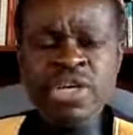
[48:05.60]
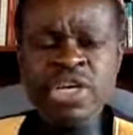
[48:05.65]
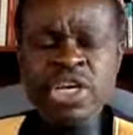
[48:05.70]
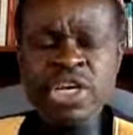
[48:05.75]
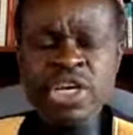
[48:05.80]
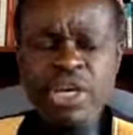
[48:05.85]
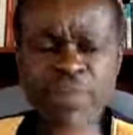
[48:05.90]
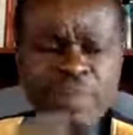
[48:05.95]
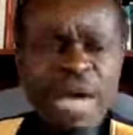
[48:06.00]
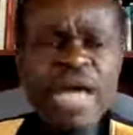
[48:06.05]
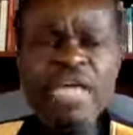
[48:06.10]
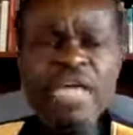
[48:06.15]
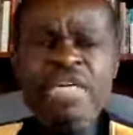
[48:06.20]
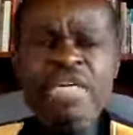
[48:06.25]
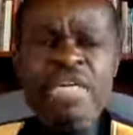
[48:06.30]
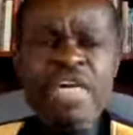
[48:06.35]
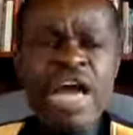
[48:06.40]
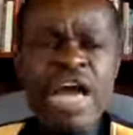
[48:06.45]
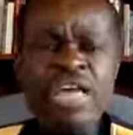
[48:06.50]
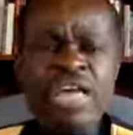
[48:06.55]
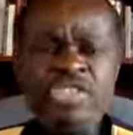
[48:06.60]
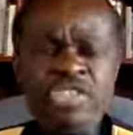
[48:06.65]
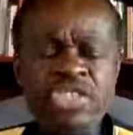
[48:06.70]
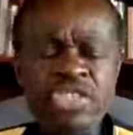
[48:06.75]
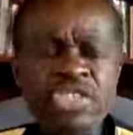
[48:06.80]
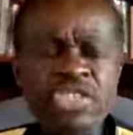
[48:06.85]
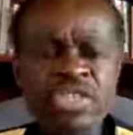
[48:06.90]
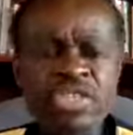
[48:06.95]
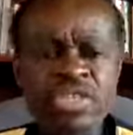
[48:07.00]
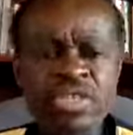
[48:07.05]
He reminded
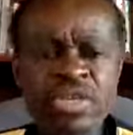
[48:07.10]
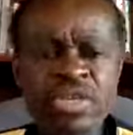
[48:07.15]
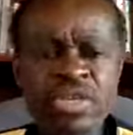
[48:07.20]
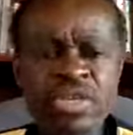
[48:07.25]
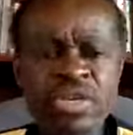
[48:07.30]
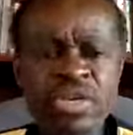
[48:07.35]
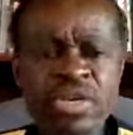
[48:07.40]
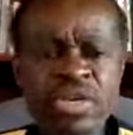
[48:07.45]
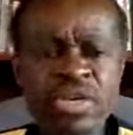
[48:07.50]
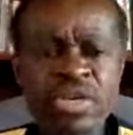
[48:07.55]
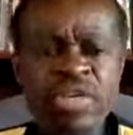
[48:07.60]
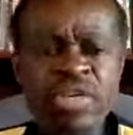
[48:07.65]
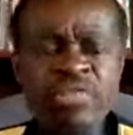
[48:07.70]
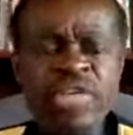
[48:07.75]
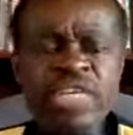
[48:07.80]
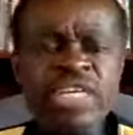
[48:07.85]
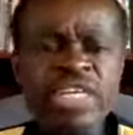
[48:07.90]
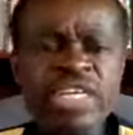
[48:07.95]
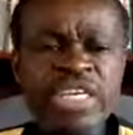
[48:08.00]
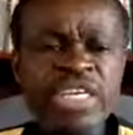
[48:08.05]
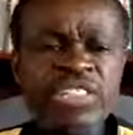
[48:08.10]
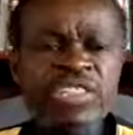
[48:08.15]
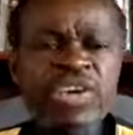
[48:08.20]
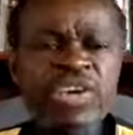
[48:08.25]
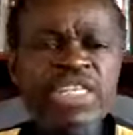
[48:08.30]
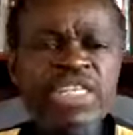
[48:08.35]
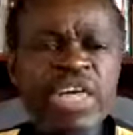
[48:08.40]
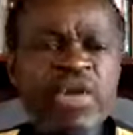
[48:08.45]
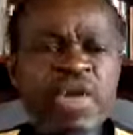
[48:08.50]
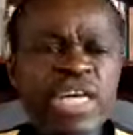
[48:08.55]
us that it is
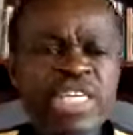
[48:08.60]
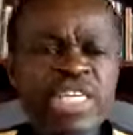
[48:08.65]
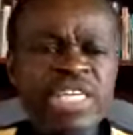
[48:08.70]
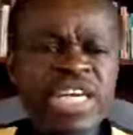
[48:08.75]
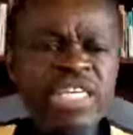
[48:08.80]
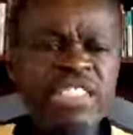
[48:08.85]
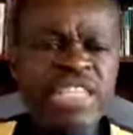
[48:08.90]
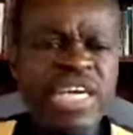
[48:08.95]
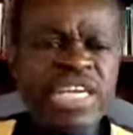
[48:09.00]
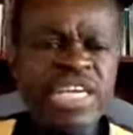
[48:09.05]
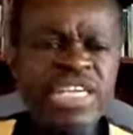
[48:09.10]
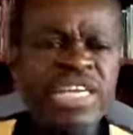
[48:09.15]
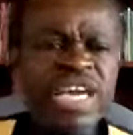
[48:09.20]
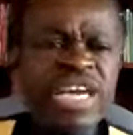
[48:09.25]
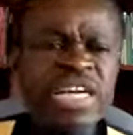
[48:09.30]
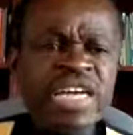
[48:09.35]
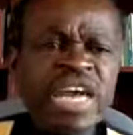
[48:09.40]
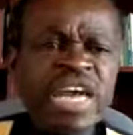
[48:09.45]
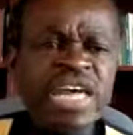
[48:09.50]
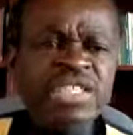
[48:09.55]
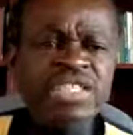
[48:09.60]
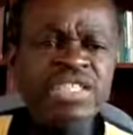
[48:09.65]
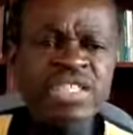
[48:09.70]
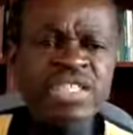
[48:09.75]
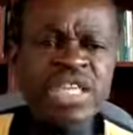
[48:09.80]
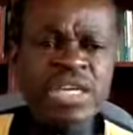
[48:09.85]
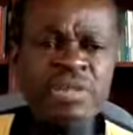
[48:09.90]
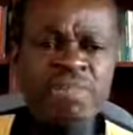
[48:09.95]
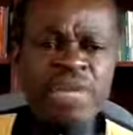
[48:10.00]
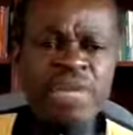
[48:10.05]
not our Tanzanian-ness
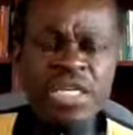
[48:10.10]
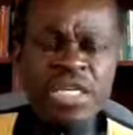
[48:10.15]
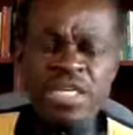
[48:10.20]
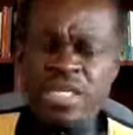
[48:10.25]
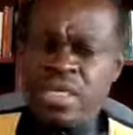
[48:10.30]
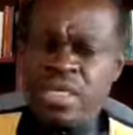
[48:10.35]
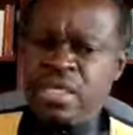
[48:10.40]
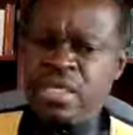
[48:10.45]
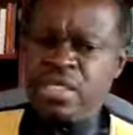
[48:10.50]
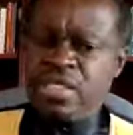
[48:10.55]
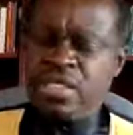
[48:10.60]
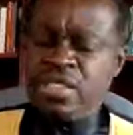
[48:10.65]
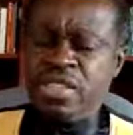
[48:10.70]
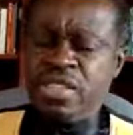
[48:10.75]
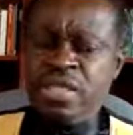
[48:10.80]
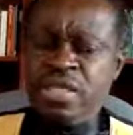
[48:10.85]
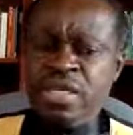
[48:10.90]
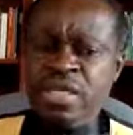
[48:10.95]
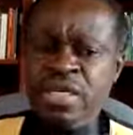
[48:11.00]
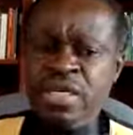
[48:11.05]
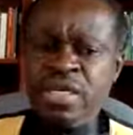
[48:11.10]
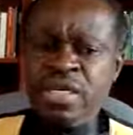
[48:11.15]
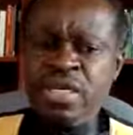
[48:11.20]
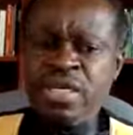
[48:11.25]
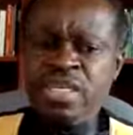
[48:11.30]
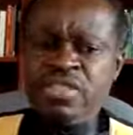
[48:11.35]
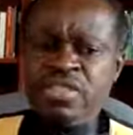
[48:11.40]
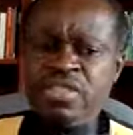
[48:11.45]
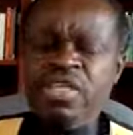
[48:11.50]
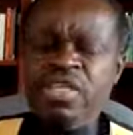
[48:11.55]
that matters.
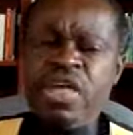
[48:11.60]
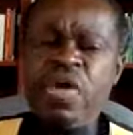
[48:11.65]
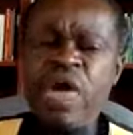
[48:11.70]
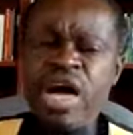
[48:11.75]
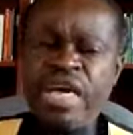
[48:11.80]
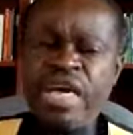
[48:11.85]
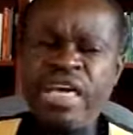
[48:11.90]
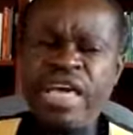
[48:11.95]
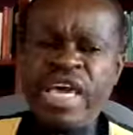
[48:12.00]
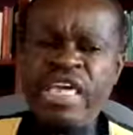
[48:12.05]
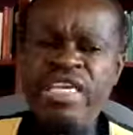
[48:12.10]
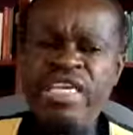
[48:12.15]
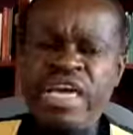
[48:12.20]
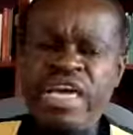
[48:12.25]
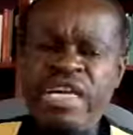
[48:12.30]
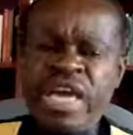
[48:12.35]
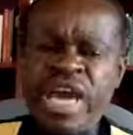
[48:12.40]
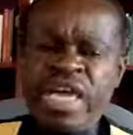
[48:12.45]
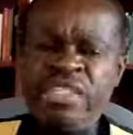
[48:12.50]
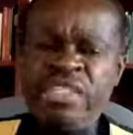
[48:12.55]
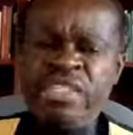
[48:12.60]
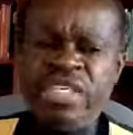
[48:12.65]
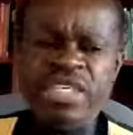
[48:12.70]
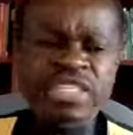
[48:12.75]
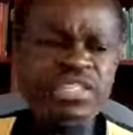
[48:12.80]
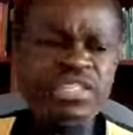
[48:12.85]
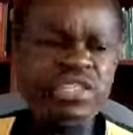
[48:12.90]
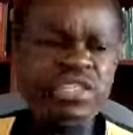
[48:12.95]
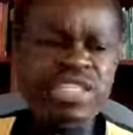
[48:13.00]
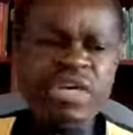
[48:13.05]
It is not our Kenyan-ness. It
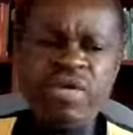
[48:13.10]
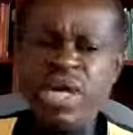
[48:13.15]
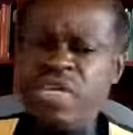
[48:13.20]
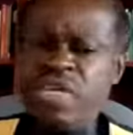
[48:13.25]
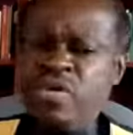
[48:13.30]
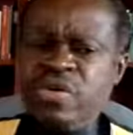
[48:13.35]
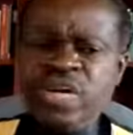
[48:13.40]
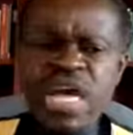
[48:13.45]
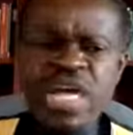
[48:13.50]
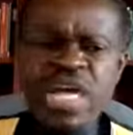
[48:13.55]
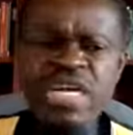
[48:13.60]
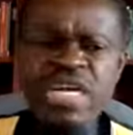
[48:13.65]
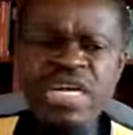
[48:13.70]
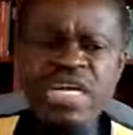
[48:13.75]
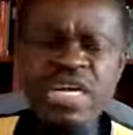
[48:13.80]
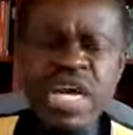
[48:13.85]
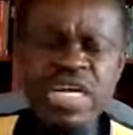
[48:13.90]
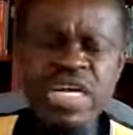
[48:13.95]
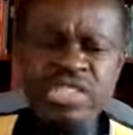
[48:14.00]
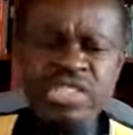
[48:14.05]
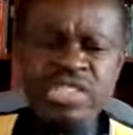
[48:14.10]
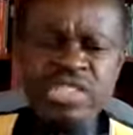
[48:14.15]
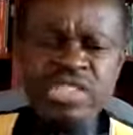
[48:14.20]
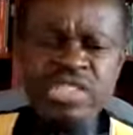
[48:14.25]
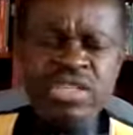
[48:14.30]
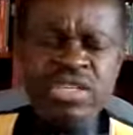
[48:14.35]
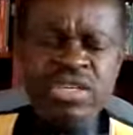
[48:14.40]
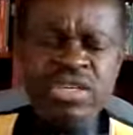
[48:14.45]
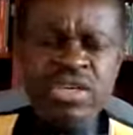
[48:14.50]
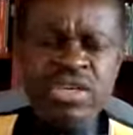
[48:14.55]
is not our
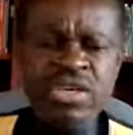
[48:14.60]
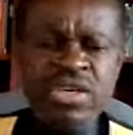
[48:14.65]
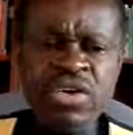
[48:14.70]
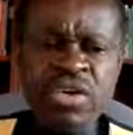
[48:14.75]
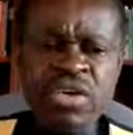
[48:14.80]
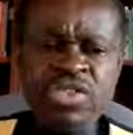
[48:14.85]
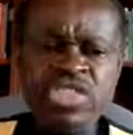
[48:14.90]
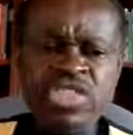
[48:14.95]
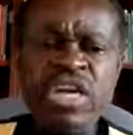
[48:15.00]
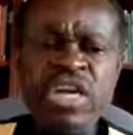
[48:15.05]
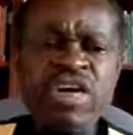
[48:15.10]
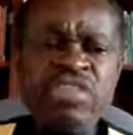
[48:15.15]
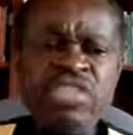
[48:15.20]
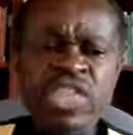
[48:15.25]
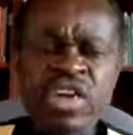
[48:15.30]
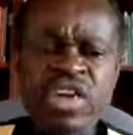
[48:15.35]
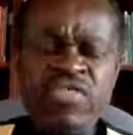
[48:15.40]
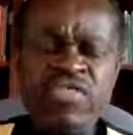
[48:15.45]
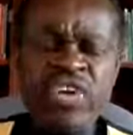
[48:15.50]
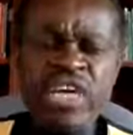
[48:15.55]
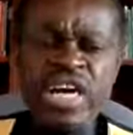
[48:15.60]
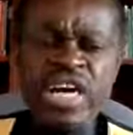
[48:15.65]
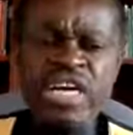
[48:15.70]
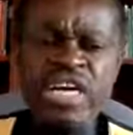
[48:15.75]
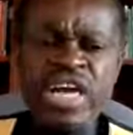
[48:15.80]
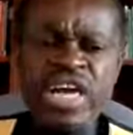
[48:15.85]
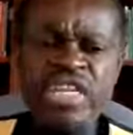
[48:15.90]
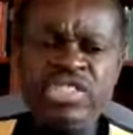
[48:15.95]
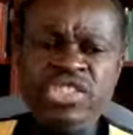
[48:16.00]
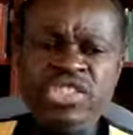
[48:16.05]
Ugandan-ness or South
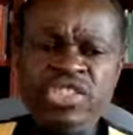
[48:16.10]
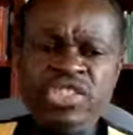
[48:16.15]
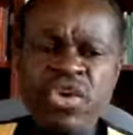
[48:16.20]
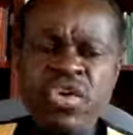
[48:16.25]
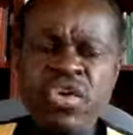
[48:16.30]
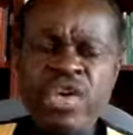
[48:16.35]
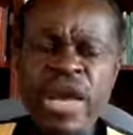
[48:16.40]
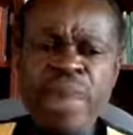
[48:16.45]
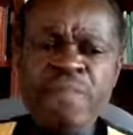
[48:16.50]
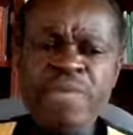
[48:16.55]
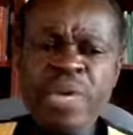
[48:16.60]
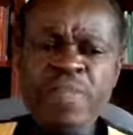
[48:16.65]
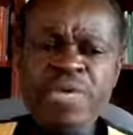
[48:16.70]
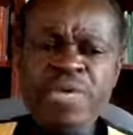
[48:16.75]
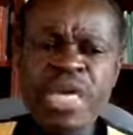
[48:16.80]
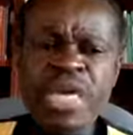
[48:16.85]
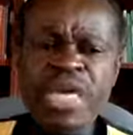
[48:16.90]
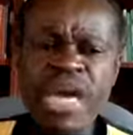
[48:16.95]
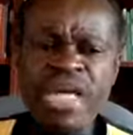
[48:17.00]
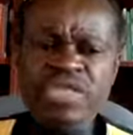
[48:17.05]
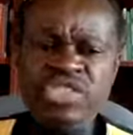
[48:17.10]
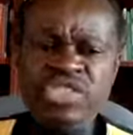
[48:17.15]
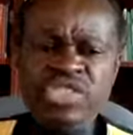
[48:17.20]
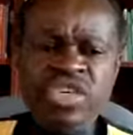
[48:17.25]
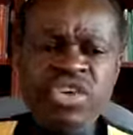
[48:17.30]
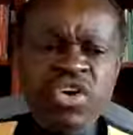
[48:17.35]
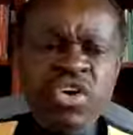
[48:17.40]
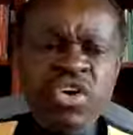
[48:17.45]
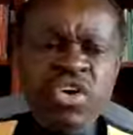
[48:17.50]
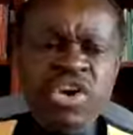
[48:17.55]
African-ness or
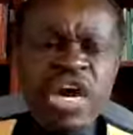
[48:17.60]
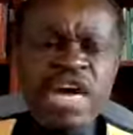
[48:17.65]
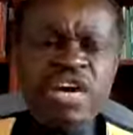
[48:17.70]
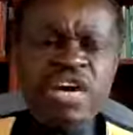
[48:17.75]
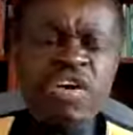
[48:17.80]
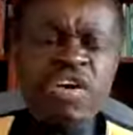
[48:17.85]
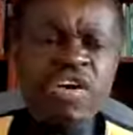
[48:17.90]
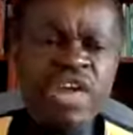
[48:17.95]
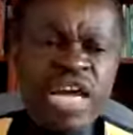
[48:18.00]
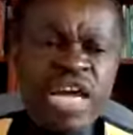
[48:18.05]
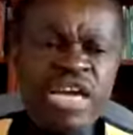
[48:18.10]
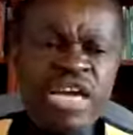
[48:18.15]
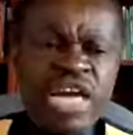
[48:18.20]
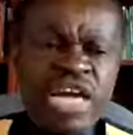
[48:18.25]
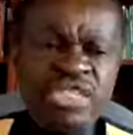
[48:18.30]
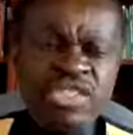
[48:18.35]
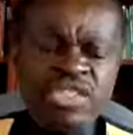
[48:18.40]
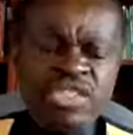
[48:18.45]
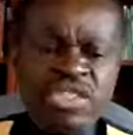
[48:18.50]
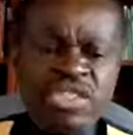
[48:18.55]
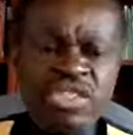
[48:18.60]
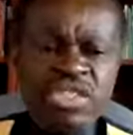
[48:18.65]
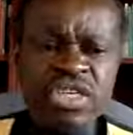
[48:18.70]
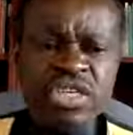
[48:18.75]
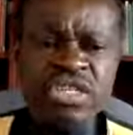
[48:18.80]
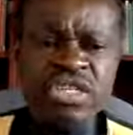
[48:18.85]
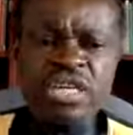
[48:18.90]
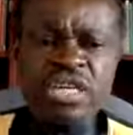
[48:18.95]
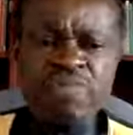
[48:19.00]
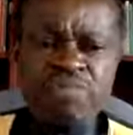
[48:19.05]
Namibian-ness or Angolan-ness
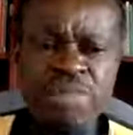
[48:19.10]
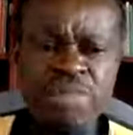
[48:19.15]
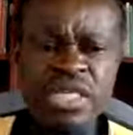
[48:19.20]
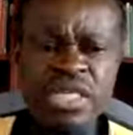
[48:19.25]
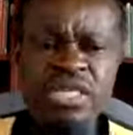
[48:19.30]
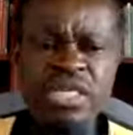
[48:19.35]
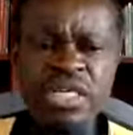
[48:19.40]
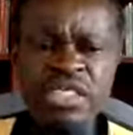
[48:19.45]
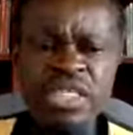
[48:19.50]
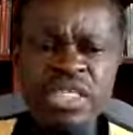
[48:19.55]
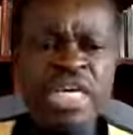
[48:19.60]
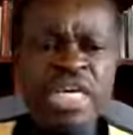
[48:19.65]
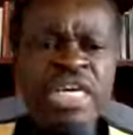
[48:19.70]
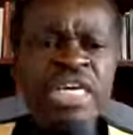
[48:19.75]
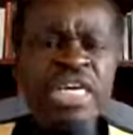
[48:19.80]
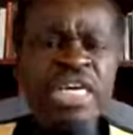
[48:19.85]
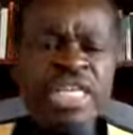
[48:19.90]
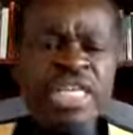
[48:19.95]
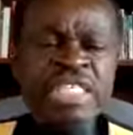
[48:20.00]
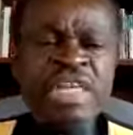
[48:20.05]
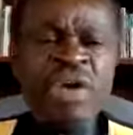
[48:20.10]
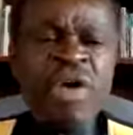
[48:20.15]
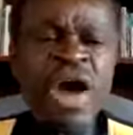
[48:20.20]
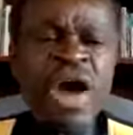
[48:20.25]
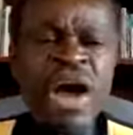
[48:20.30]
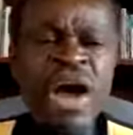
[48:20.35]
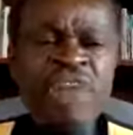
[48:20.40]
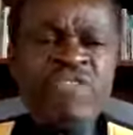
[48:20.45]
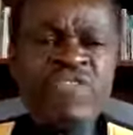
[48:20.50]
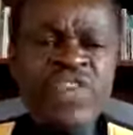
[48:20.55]
that matters. It is
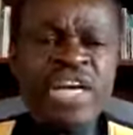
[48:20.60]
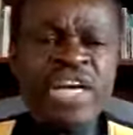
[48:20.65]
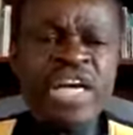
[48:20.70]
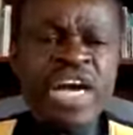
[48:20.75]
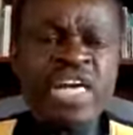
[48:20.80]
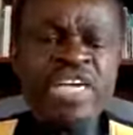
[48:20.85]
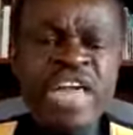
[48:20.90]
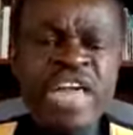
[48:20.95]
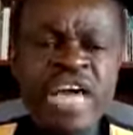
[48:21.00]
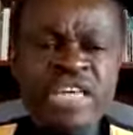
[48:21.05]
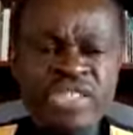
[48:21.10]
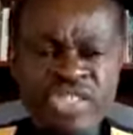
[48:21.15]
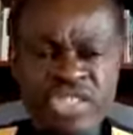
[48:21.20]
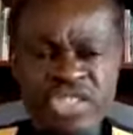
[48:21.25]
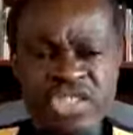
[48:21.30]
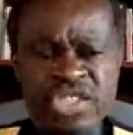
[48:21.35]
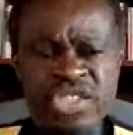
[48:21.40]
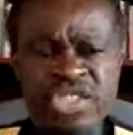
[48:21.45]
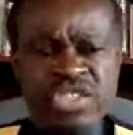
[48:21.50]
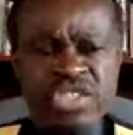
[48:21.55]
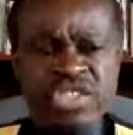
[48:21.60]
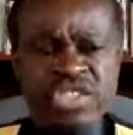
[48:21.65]
our African-ness.